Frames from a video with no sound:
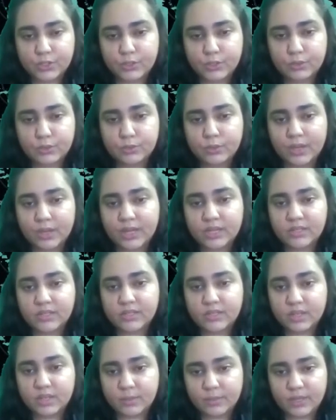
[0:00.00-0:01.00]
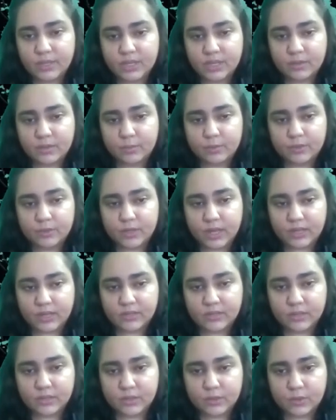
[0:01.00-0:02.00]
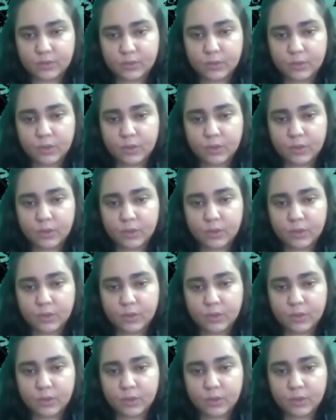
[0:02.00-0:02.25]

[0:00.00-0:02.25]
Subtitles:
to a dummy input X0,